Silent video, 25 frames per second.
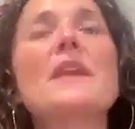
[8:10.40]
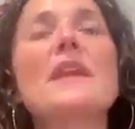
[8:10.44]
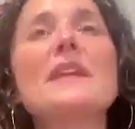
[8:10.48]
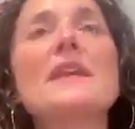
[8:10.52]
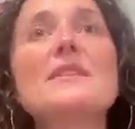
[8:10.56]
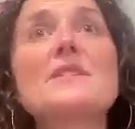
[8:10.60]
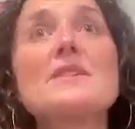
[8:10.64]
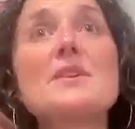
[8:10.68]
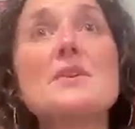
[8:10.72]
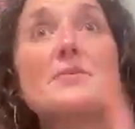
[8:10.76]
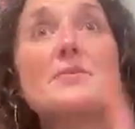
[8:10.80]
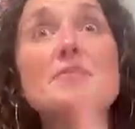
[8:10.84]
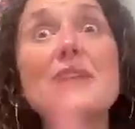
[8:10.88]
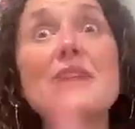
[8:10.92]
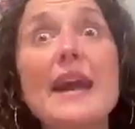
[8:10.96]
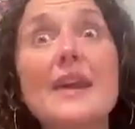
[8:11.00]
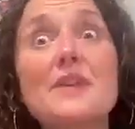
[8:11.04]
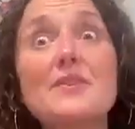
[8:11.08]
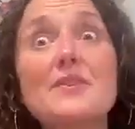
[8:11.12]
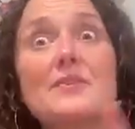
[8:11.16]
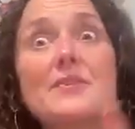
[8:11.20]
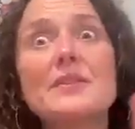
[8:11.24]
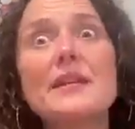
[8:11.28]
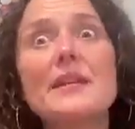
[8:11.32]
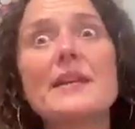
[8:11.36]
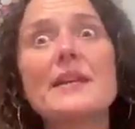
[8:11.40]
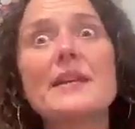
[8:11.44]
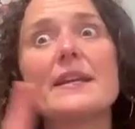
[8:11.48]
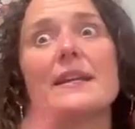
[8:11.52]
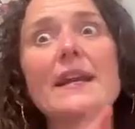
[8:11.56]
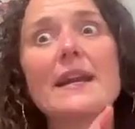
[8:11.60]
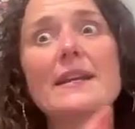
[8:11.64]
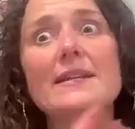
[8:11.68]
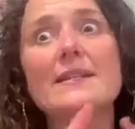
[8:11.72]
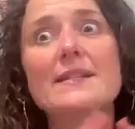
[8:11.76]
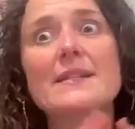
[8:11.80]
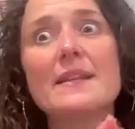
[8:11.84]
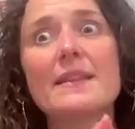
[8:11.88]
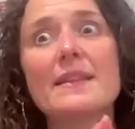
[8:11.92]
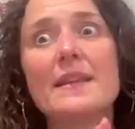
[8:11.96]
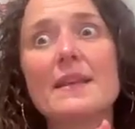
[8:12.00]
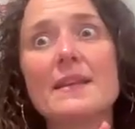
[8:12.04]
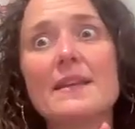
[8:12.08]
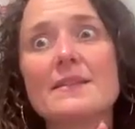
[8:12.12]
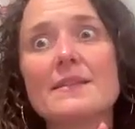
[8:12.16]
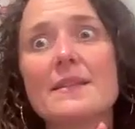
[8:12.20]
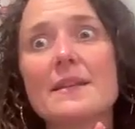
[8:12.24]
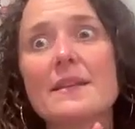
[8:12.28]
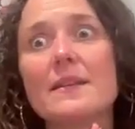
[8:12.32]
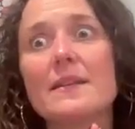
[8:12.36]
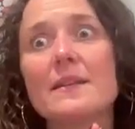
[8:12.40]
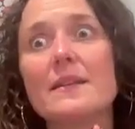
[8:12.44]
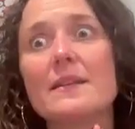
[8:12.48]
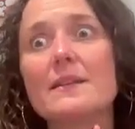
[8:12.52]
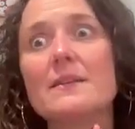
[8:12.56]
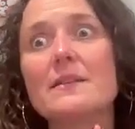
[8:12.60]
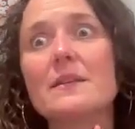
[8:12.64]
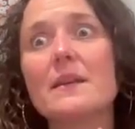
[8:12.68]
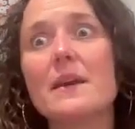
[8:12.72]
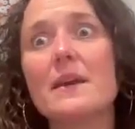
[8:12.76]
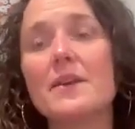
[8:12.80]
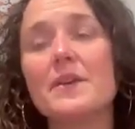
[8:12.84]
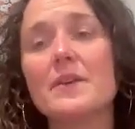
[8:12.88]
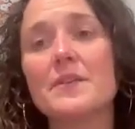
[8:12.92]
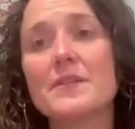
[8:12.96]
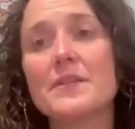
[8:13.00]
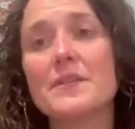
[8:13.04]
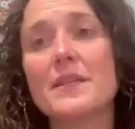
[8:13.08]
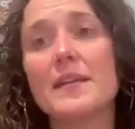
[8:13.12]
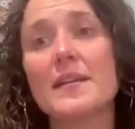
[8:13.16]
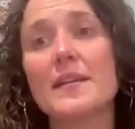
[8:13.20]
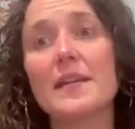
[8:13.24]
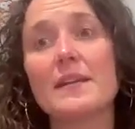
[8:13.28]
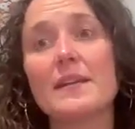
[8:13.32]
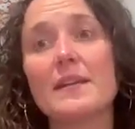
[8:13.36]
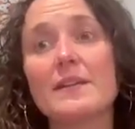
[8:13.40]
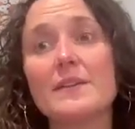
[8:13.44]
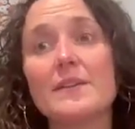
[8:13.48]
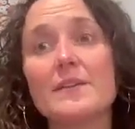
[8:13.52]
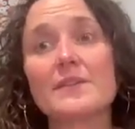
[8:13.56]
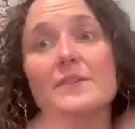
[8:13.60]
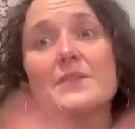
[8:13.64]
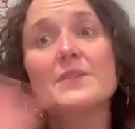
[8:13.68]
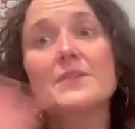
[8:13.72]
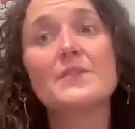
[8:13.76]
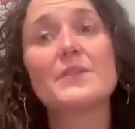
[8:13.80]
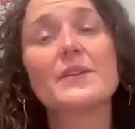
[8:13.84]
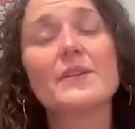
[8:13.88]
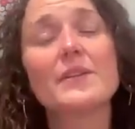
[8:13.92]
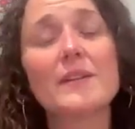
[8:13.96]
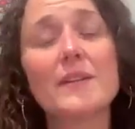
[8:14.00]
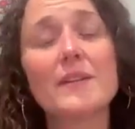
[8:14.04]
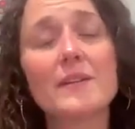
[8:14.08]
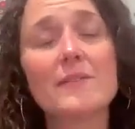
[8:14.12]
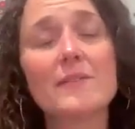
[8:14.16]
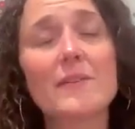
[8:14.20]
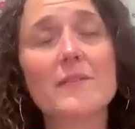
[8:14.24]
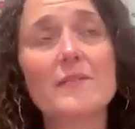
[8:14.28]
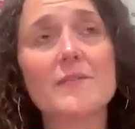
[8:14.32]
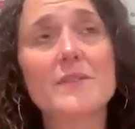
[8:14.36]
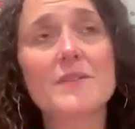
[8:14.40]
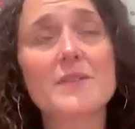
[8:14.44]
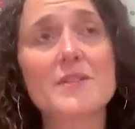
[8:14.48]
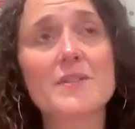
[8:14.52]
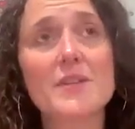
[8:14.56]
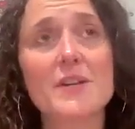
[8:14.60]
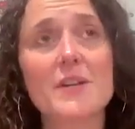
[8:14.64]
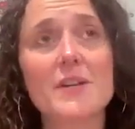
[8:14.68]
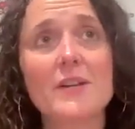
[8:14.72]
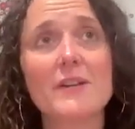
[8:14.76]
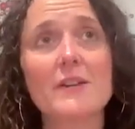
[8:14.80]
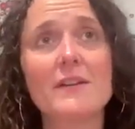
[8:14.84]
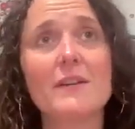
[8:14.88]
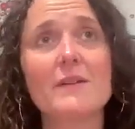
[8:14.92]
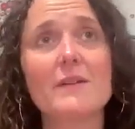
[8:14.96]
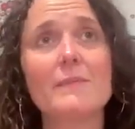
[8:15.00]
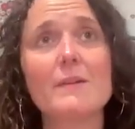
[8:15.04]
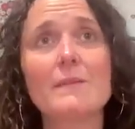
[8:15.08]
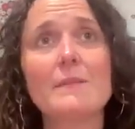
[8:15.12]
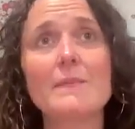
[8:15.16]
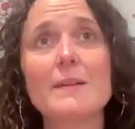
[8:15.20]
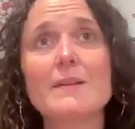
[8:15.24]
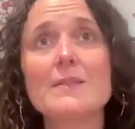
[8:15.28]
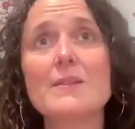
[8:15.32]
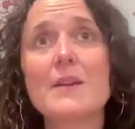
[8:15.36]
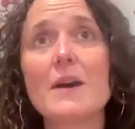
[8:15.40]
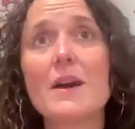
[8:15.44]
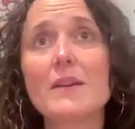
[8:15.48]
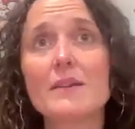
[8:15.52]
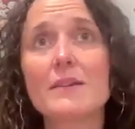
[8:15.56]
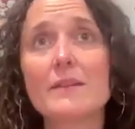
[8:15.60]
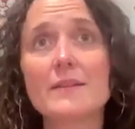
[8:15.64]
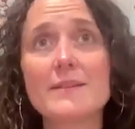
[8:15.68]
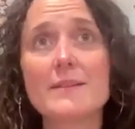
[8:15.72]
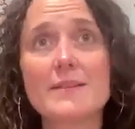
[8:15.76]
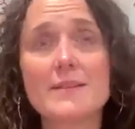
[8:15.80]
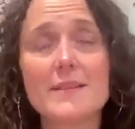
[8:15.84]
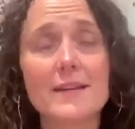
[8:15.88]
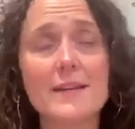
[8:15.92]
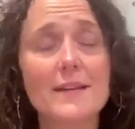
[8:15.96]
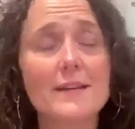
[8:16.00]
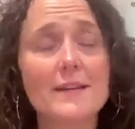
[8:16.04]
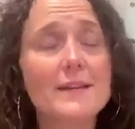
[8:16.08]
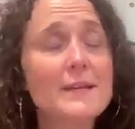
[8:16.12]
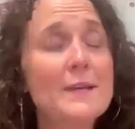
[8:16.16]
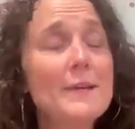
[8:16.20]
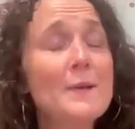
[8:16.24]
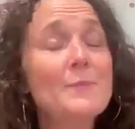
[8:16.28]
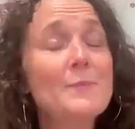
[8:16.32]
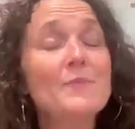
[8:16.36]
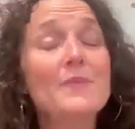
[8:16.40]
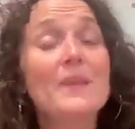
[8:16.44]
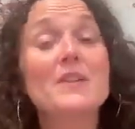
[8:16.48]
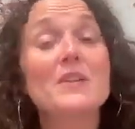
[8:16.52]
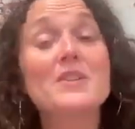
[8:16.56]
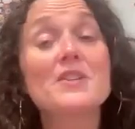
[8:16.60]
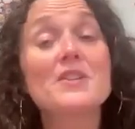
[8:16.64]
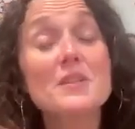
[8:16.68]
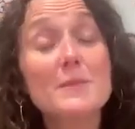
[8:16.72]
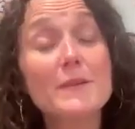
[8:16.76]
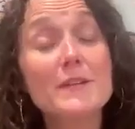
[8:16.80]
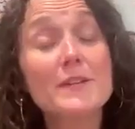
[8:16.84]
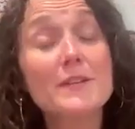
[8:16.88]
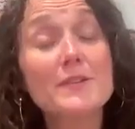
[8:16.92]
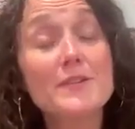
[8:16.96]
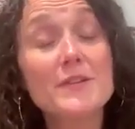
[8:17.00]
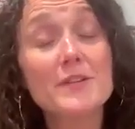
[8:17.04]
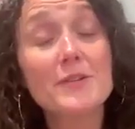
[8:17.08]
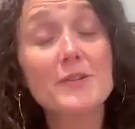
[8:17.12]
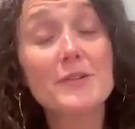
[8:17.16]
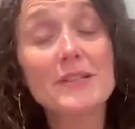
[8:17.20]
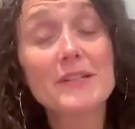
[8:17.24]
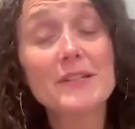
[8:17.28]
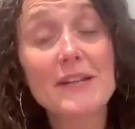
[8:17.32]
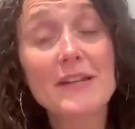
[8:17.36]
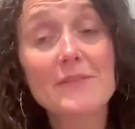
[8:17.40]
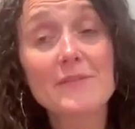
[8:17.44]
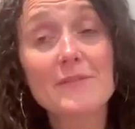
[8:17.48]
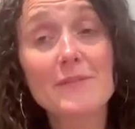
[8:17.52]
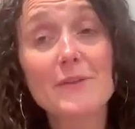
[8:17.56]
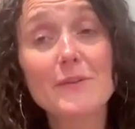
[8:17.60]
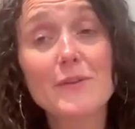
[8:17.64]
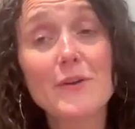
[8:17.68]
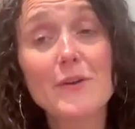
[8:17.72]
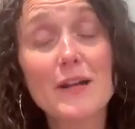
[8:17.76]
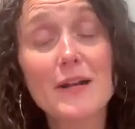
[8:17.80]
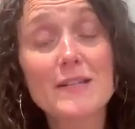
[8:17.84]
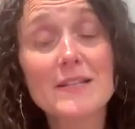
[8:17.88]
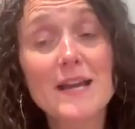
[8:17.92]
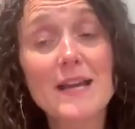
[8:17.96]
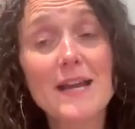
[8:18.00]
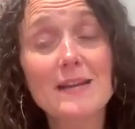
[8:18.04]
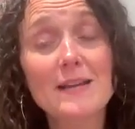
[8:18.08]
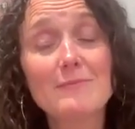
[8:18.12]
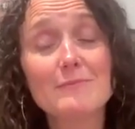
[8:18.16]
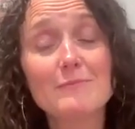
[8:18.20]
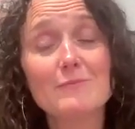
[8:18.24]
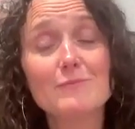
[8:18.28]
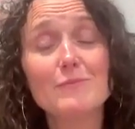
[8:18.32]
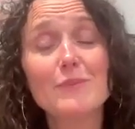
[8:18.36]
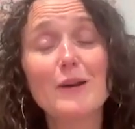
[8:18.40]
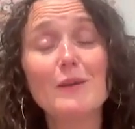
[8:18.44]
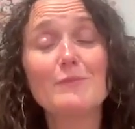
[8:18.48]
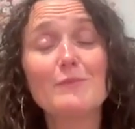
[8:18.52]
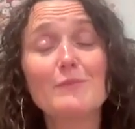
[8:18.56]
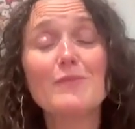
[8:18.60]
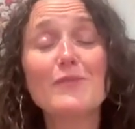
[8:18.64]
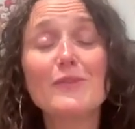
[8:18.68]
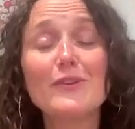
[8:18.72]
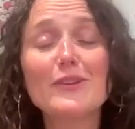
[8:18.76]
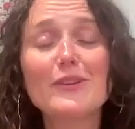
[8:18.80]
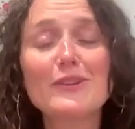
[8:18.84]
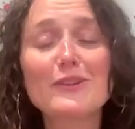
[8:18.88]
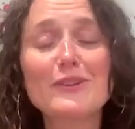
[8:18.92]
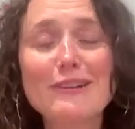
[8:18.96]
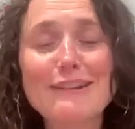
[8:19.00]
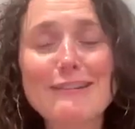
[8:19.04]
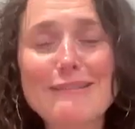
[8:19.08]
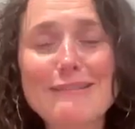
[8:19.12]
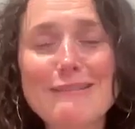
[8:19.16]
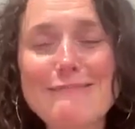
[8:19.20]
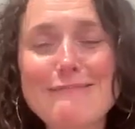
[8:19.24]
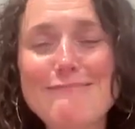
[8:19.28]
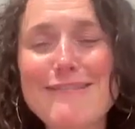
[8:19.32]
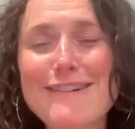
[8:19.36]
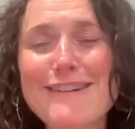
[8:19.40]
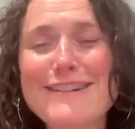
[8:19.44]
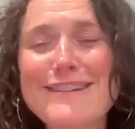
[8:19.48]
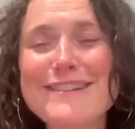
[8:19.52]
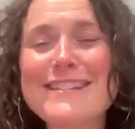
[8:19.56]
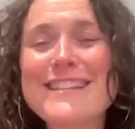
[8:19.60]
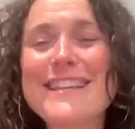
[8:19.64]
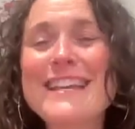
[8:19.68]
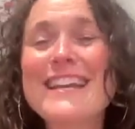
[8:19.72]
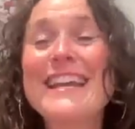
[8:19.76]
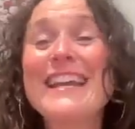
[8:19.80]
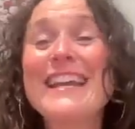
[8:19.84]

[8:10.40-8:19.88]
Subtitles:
it so naturally connects to things that kids understand. The story that I love to share about my daughter is that she's been using Greenlight for a long time, well before the credit union was.